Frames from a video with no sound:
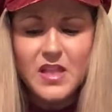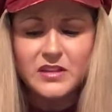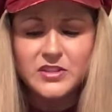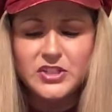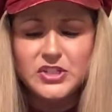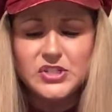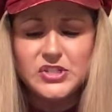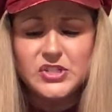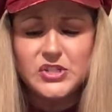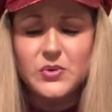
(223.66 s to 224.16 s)

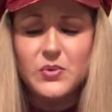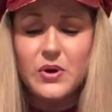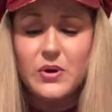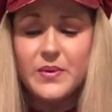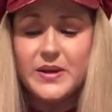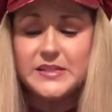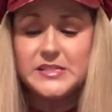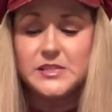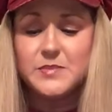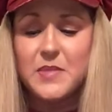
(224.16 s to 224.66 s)
Yasuo
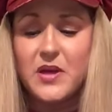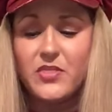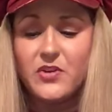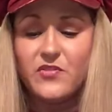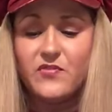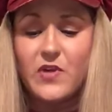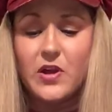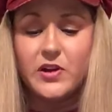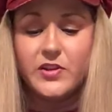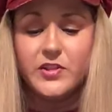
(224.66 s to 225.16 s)
and his mother
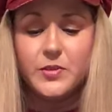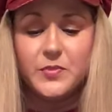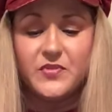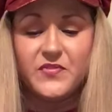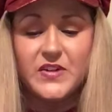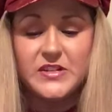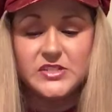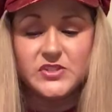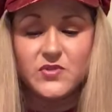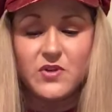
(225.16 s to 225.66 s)
followed the
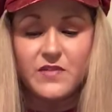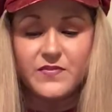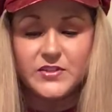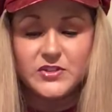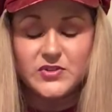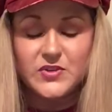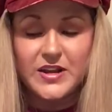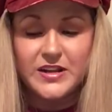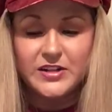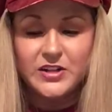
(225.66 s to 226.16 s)
professor off the
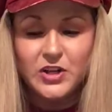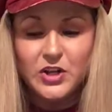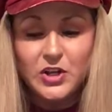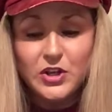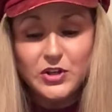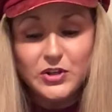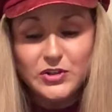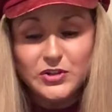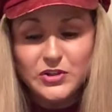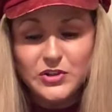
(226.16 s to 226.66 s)
train.
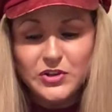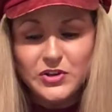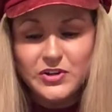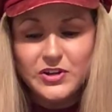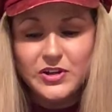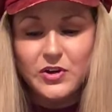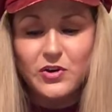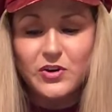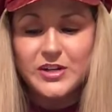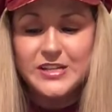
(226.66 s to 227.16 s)

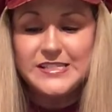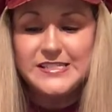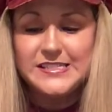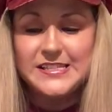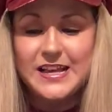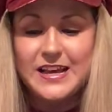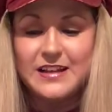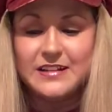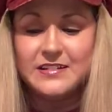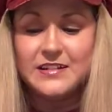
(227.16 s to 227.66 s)
"Look,
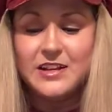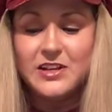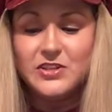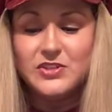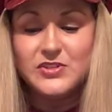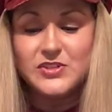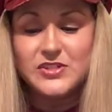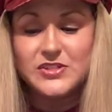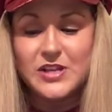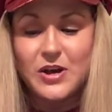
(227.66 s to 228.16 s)
Oki-san,"
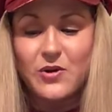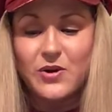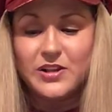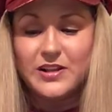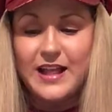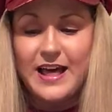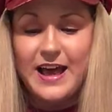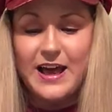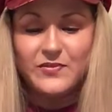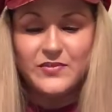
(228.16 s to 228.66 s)
Yusawa
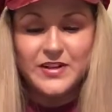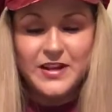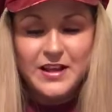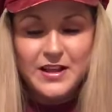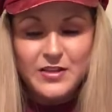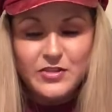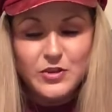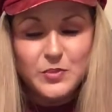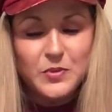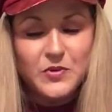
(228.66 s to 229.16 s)
laughed.
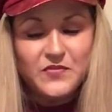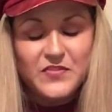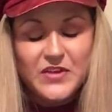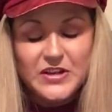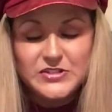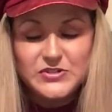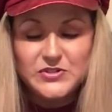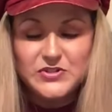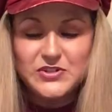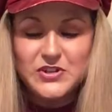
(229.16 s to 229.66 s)
"The
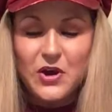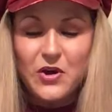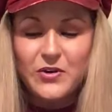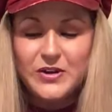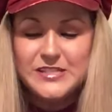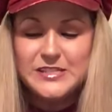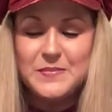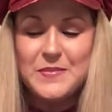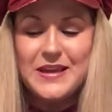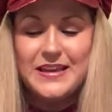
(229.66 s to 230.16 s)
professor's dog
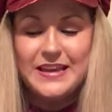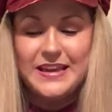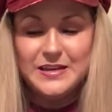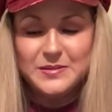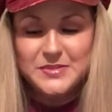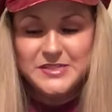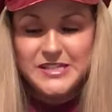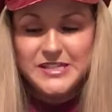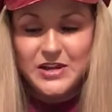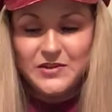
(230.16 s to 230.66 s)
is making
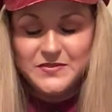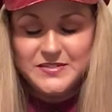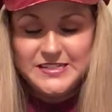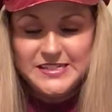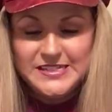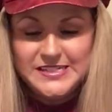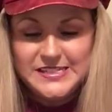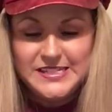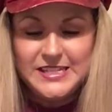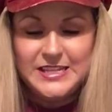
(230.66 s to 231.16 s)
himself
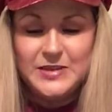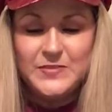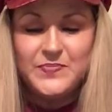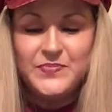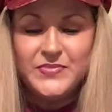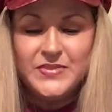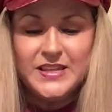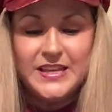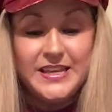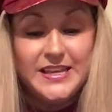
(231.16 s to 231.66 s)
dizzy."
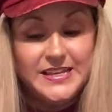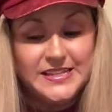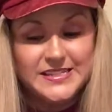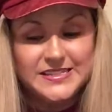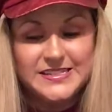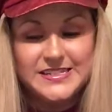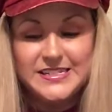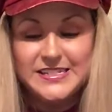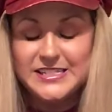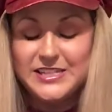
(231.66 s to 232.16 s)
"He is
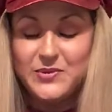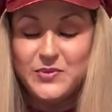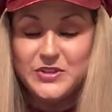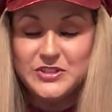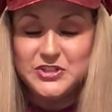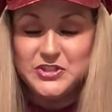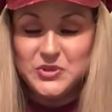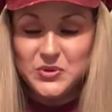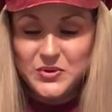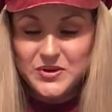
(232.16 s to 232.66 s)
dizzy with
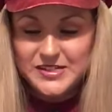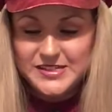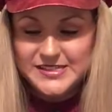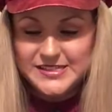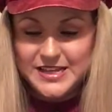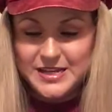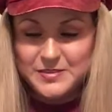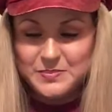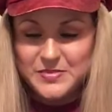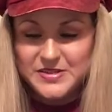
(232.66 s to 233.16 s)
joy,"
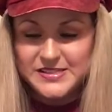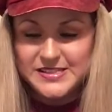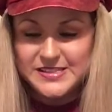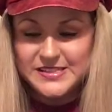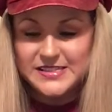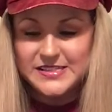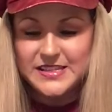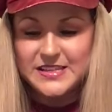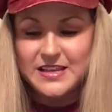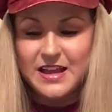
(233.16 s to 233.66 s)
said
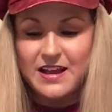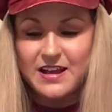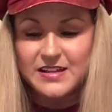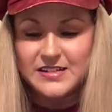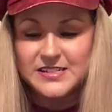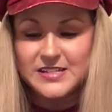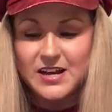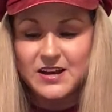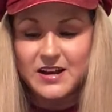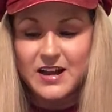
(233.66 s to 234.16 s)
Mrs.
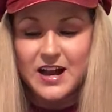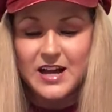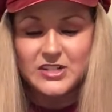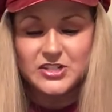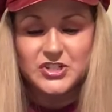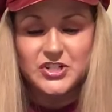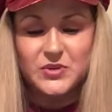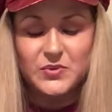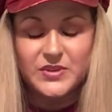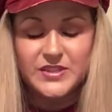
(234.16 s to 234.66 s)

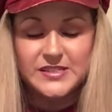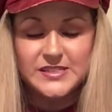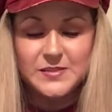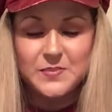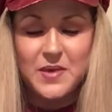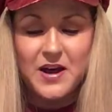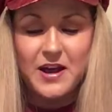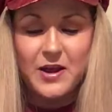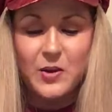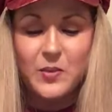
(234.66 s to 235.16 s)
Takahashi with a
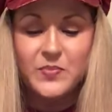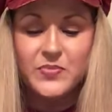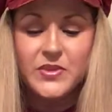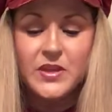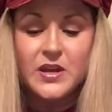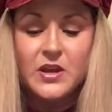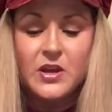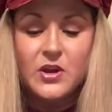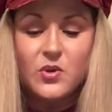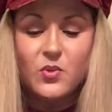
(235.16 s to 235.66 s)
smile.
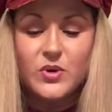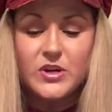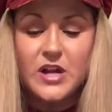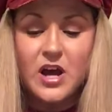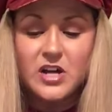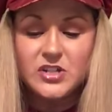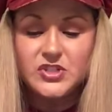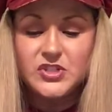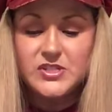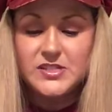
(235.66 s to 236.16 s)
When
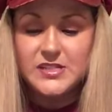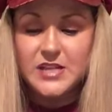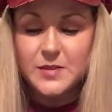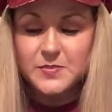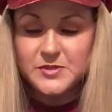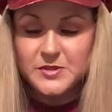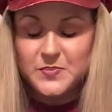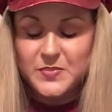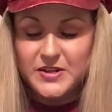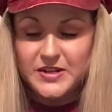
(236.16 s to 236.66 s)
Hachi
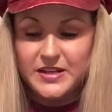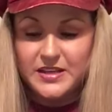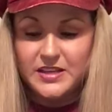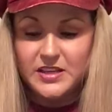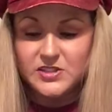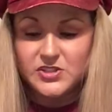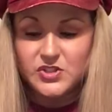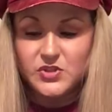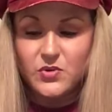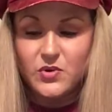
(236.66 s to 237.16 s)
stopped spinning,
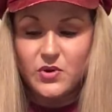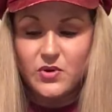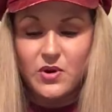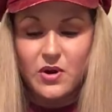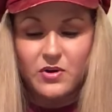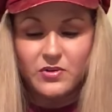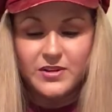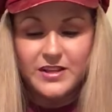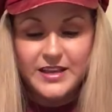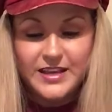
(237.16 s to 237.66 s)
Yasuo
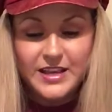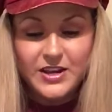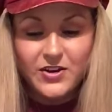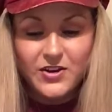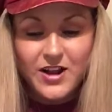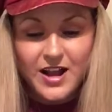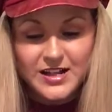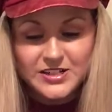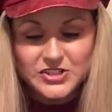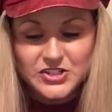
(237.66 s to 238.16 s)
called, "Here,
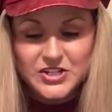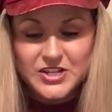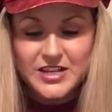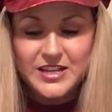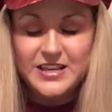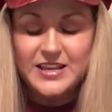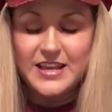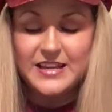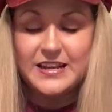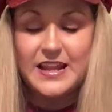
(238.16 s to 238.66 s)

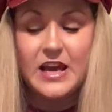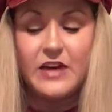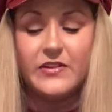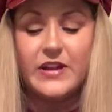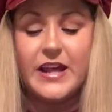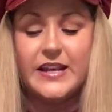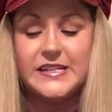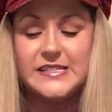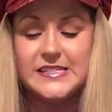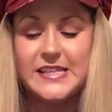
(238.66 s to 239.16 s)
Hachi," and held
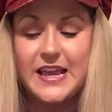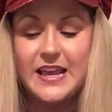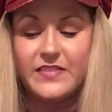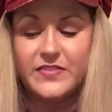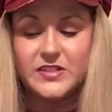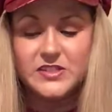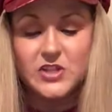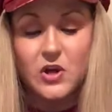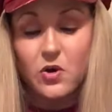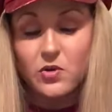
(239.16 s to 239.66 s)
out his hand.
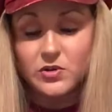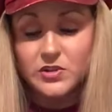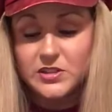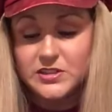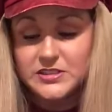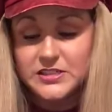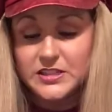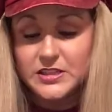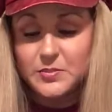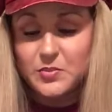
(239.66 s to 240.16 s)
The dog
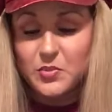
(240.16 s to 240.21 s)
looked at the